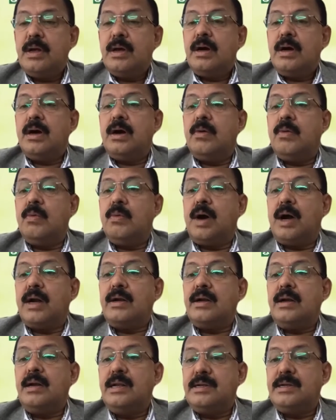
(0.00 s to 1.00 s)

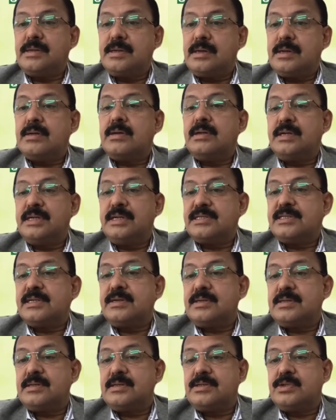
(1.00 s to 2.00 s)
1 liter, let's
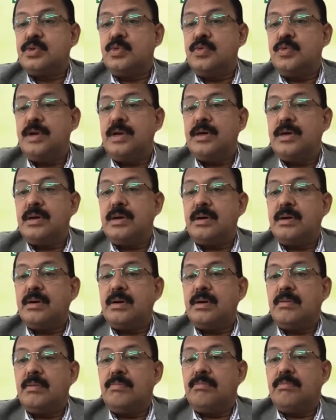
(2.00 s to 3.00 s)
say two-wheeler
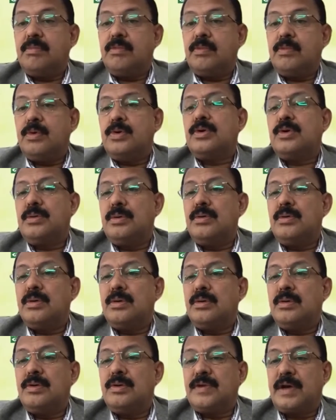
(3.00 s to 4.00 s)

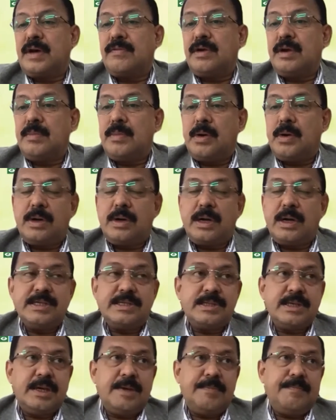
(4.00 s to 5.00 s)
would travel about, let's
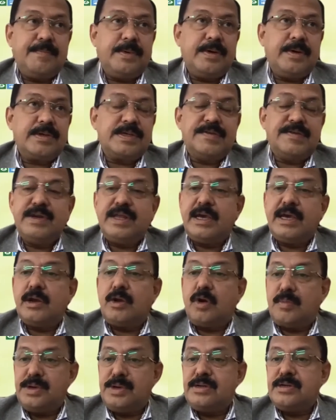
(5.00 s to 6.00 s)
say, 70
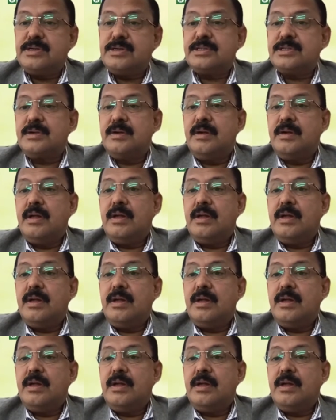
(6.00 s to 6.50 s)
kilometers,